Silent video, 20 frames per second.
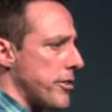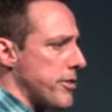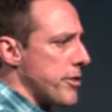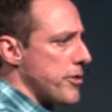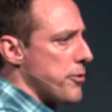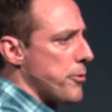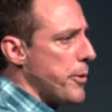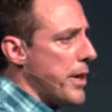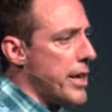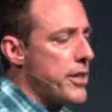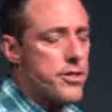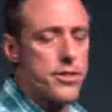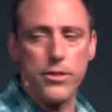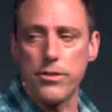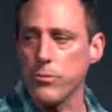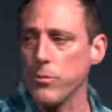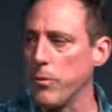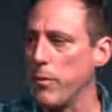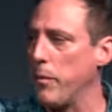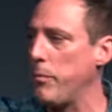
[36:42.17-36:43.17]

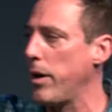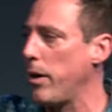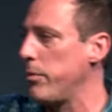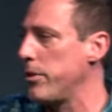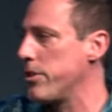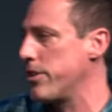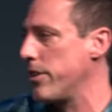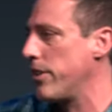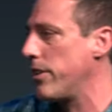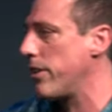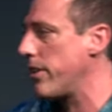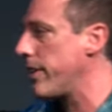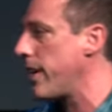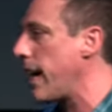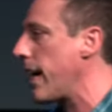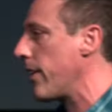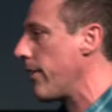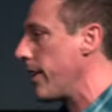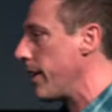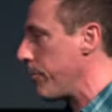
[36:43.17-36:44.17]
situations when we publish it in our
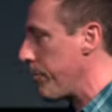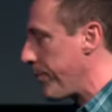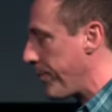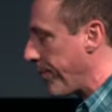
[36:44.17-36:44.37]
diary.